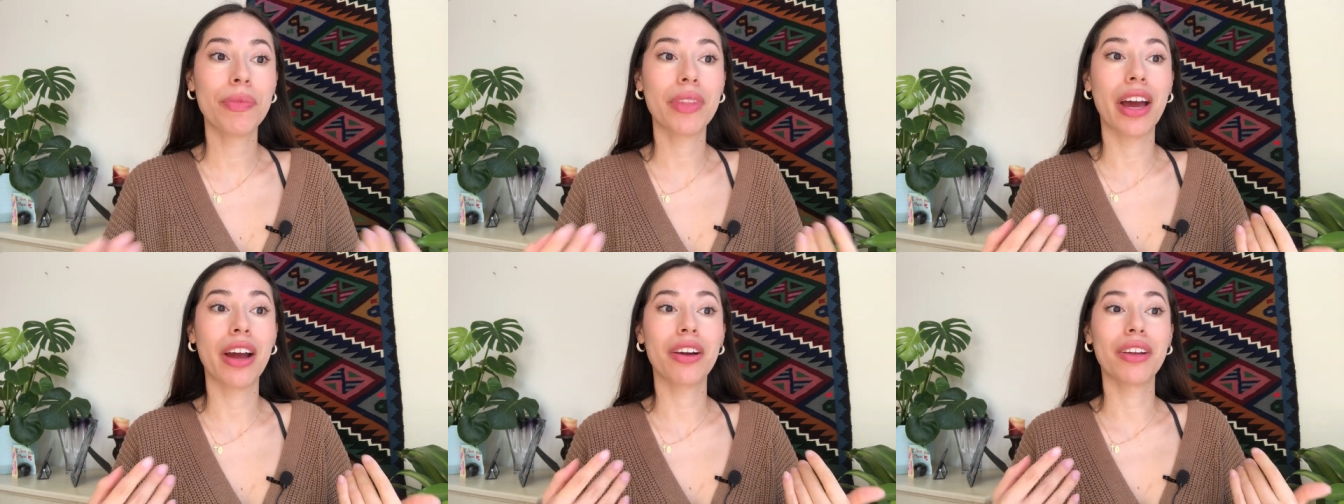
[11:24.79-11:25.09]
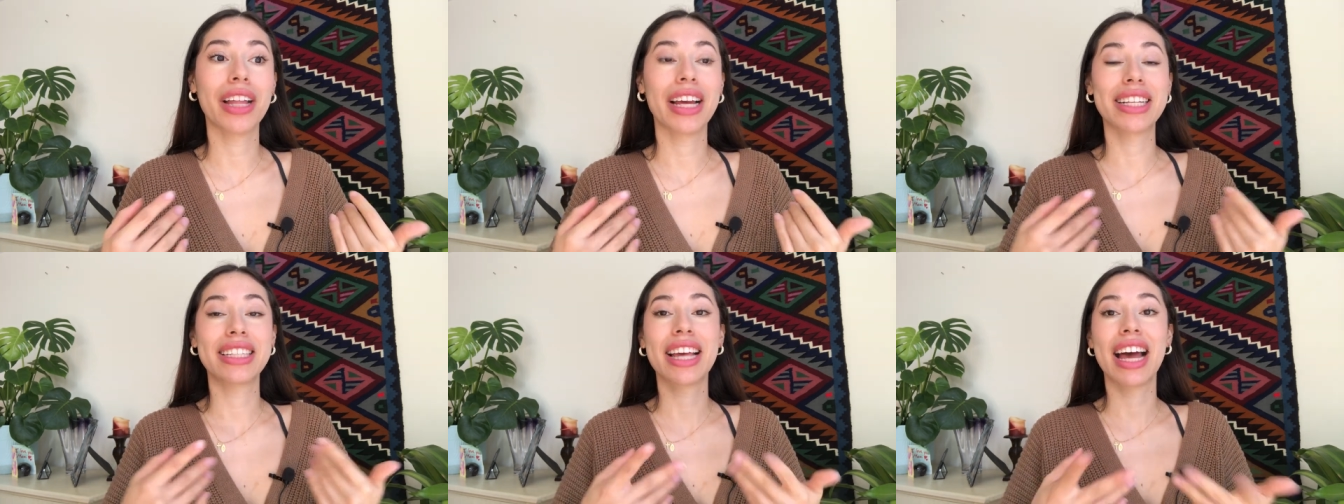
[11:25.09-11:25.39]
that are
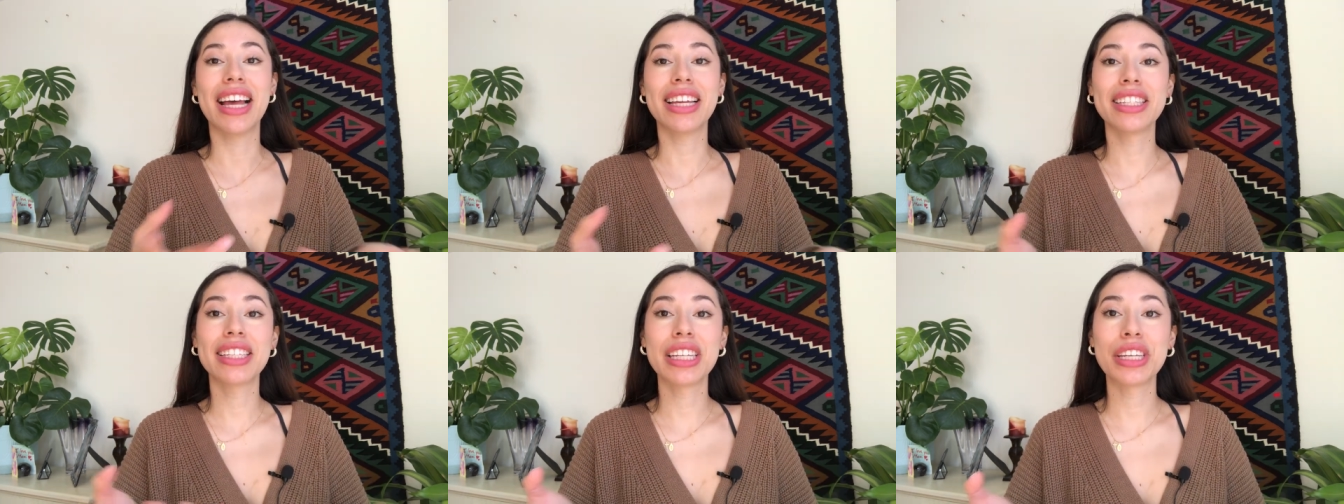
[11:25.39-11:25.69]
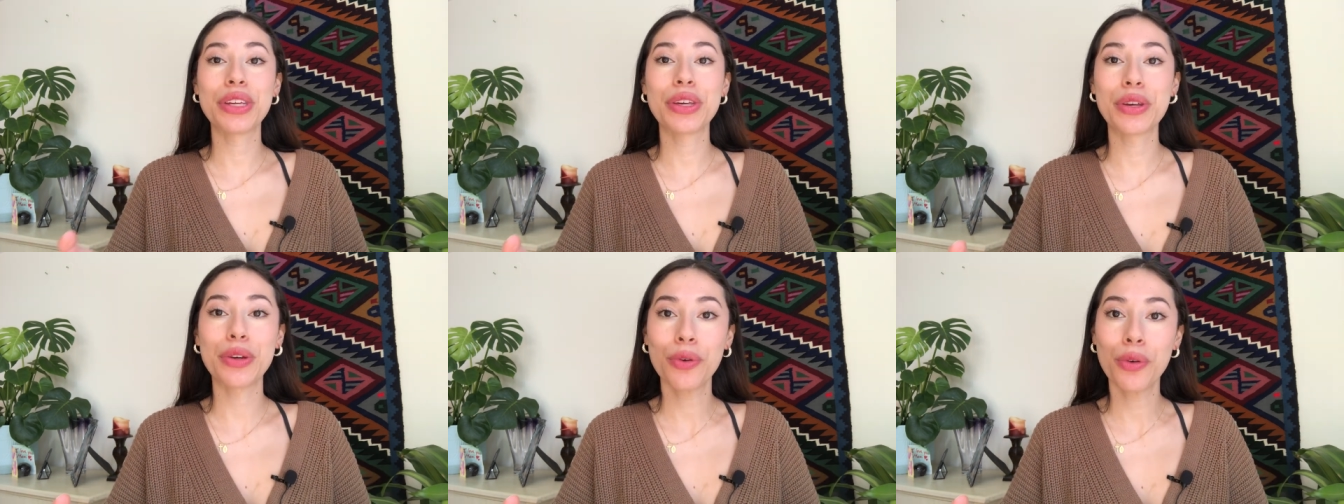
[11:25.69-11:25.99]
like
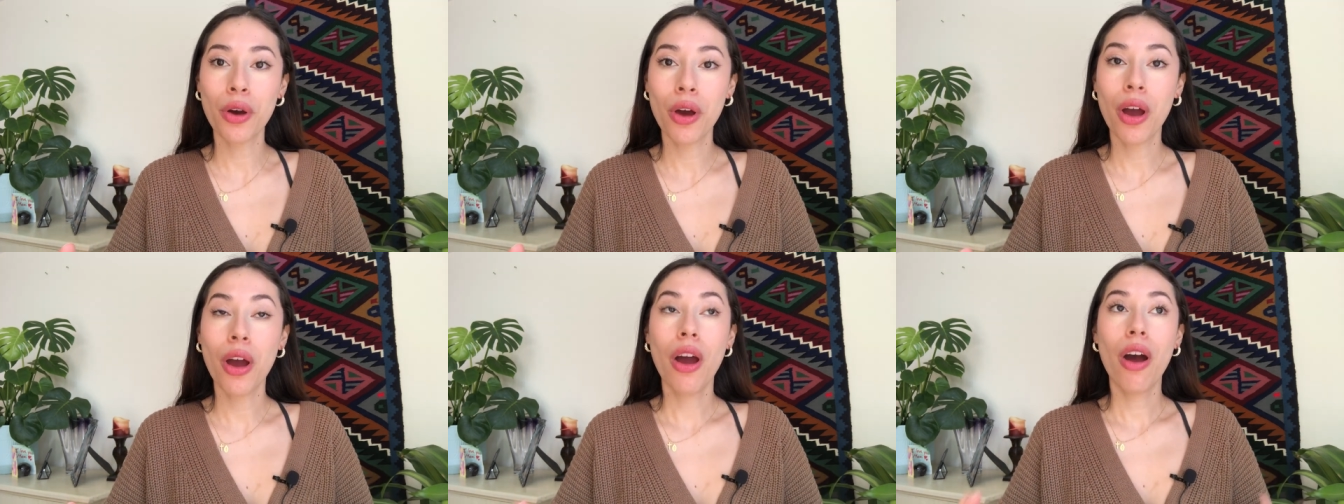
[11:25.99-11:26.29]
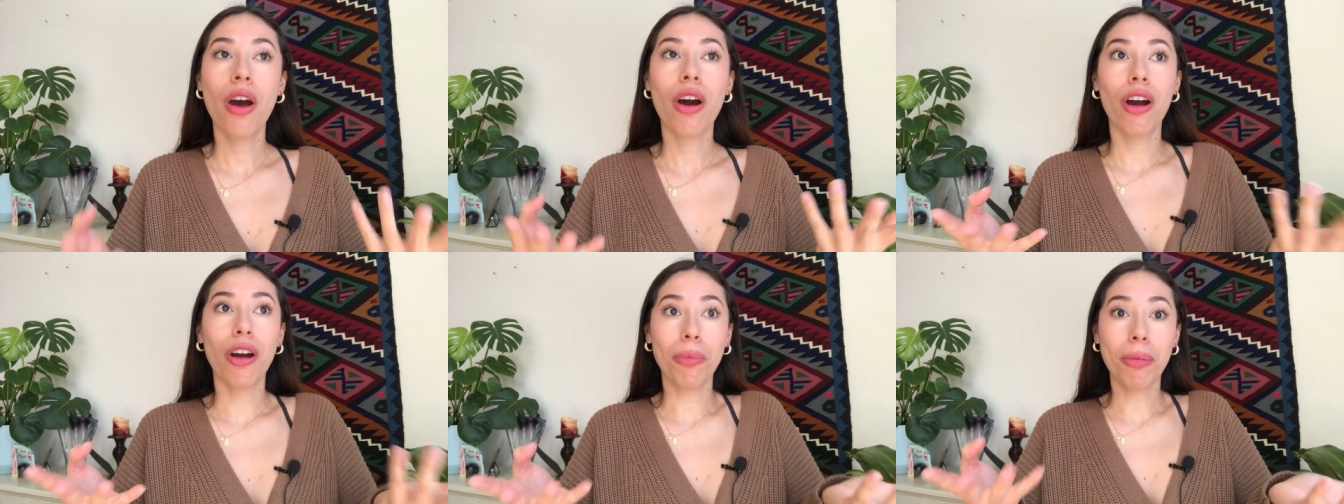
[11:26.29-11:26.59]
testing you,
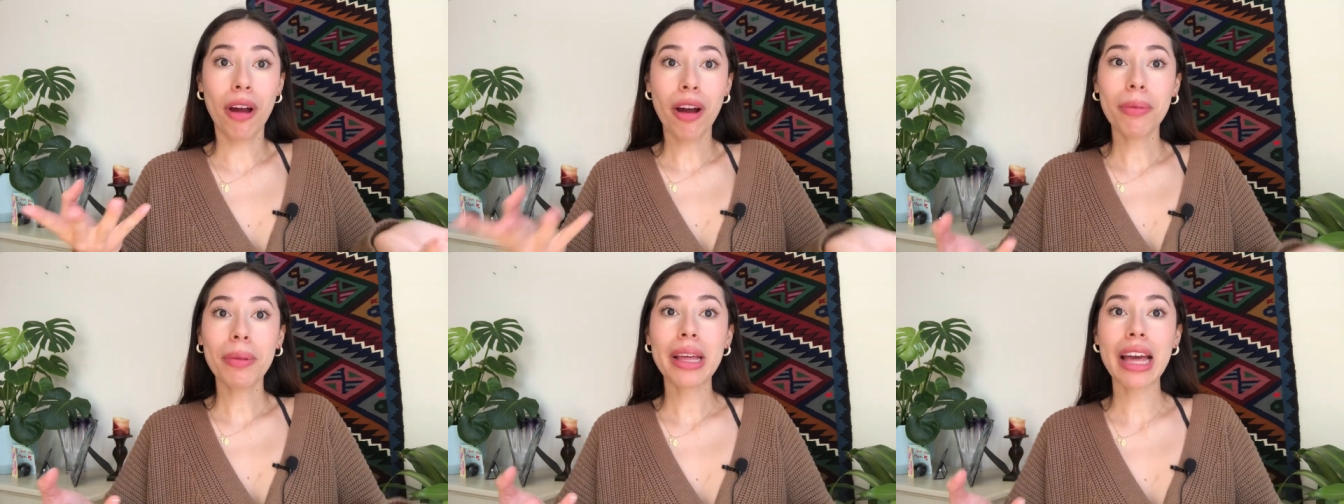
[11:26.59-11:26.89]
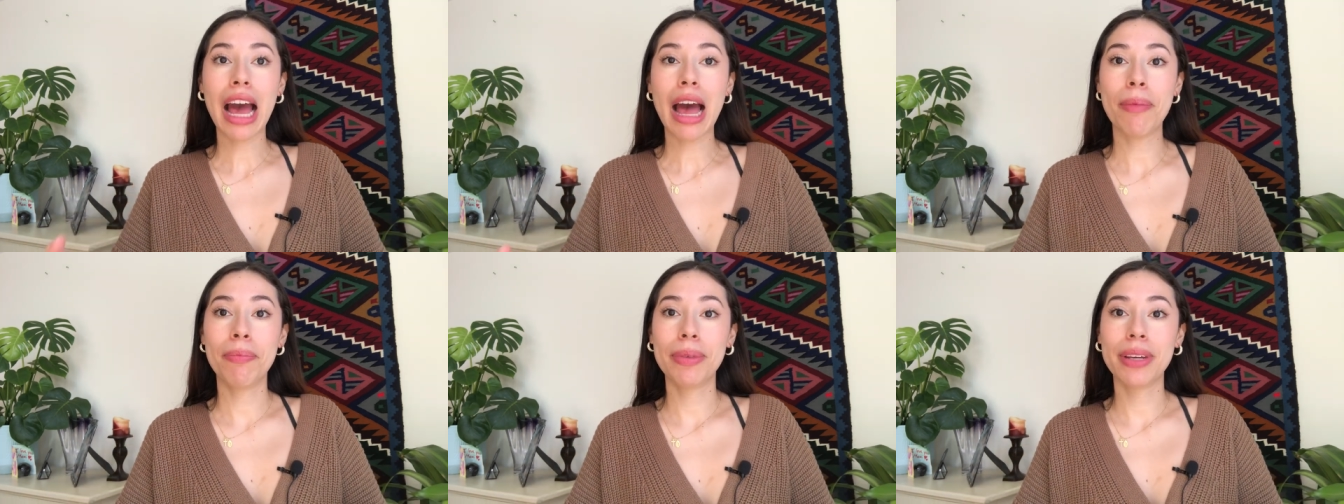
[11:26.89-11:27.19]
are probably
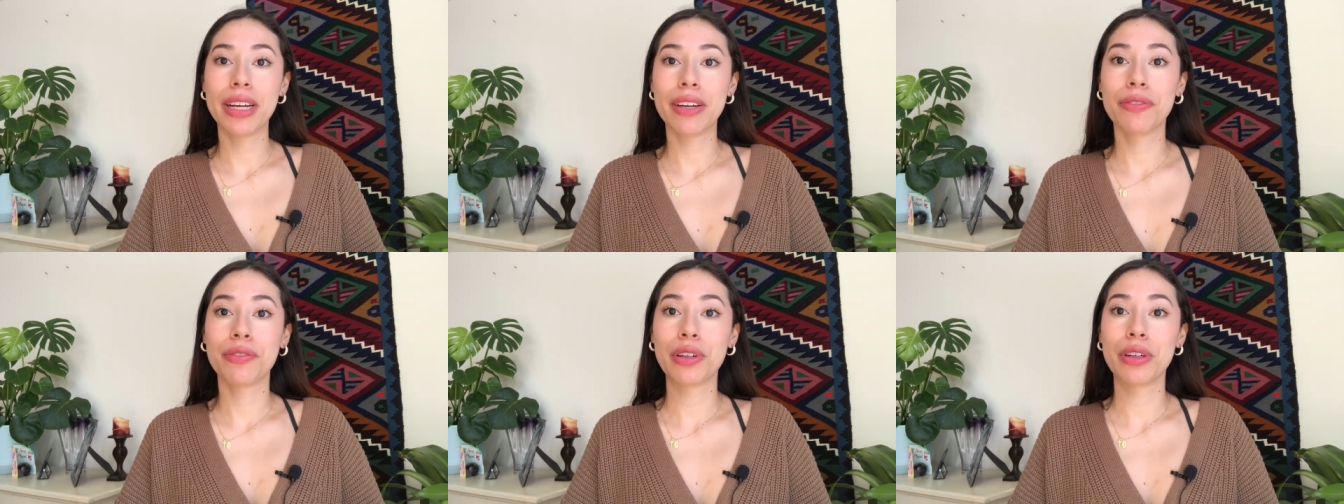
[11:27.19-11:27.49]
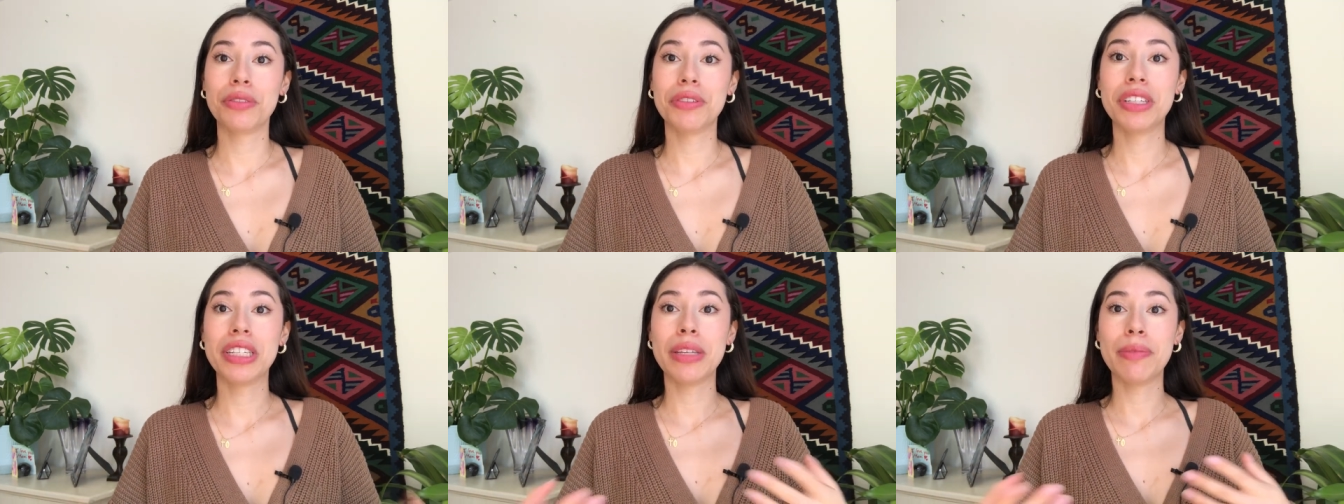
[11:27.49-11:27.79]
happening for a
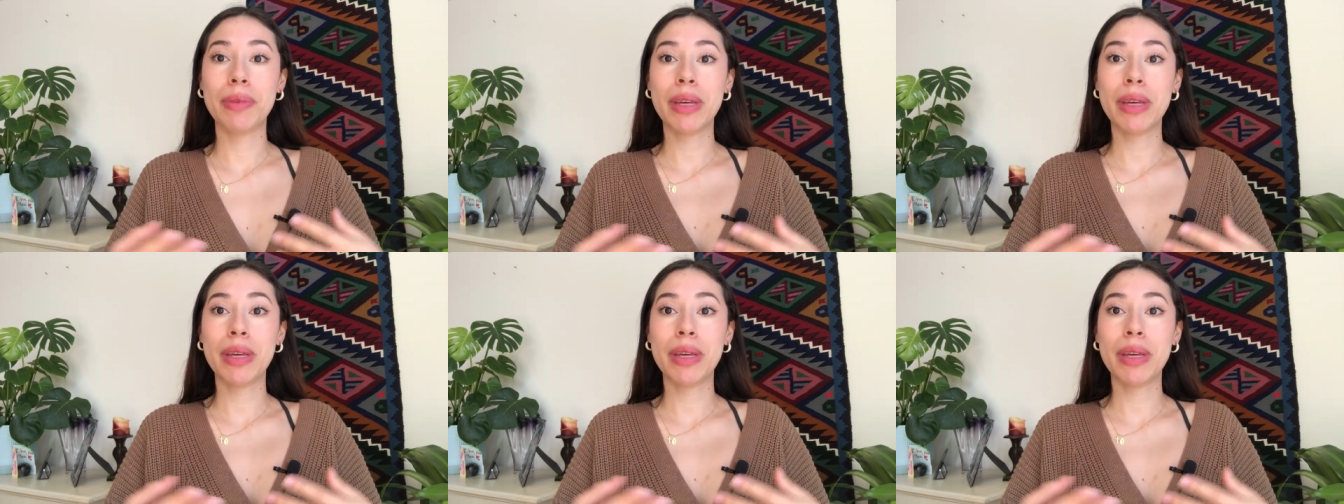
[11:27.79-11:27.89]
reason.